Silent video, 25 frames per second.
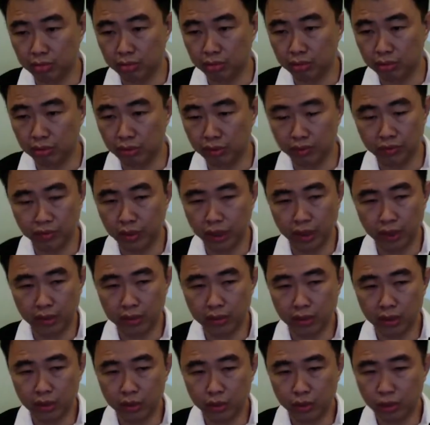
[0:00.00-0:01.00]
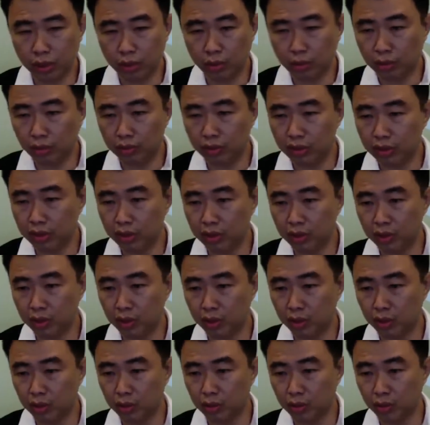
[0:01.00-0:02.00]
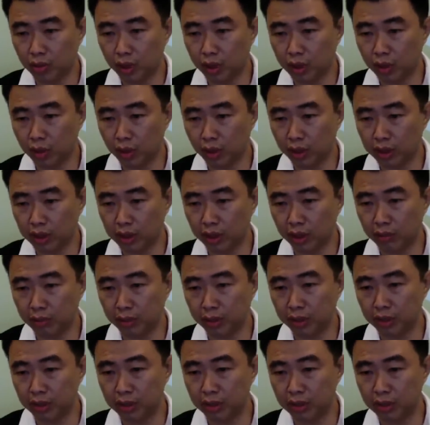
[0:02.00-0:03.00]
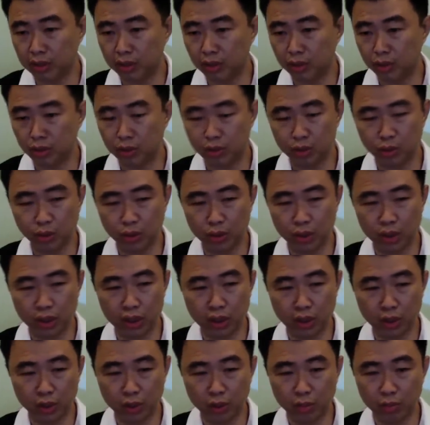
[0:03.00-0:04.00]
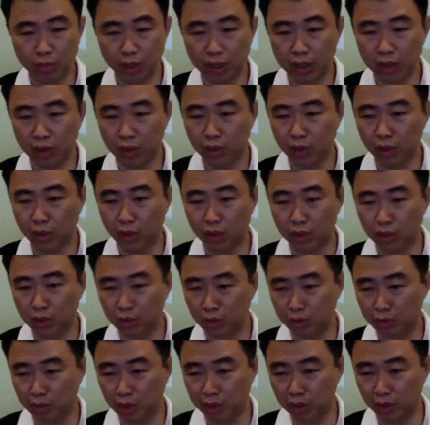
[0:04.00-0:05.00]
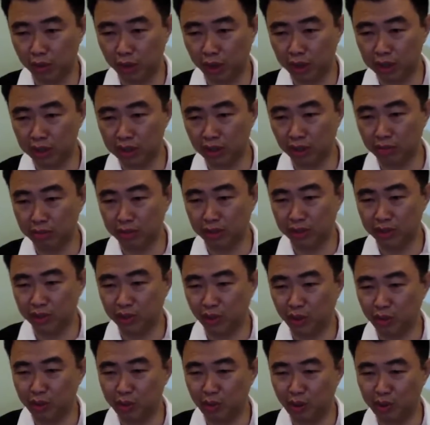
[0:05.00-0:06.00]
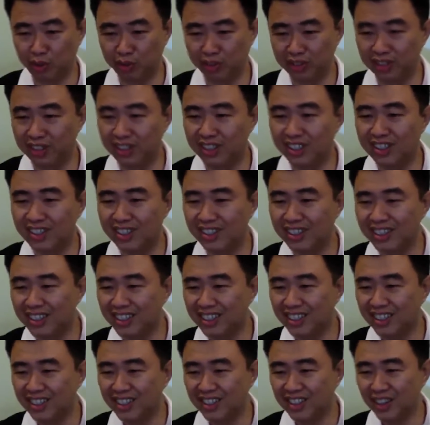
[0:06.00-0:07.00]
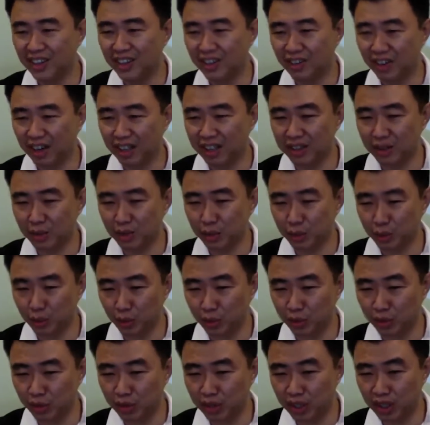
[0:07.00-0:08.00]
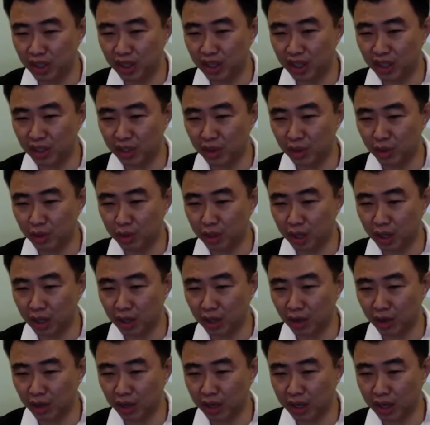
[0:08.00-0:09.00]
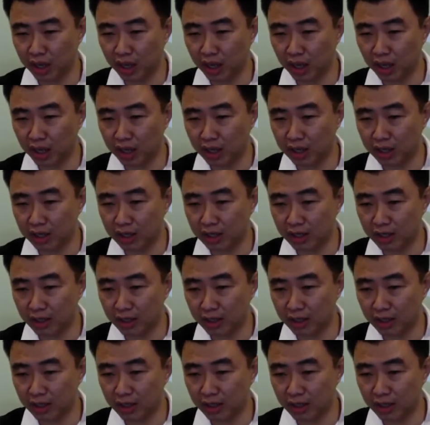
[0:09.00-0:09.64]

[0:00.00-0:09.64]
If there's a new job offer, why not accept it? You don't need a good month or not a good month to accept the job offer. Right, so you don't really need to take a look at that.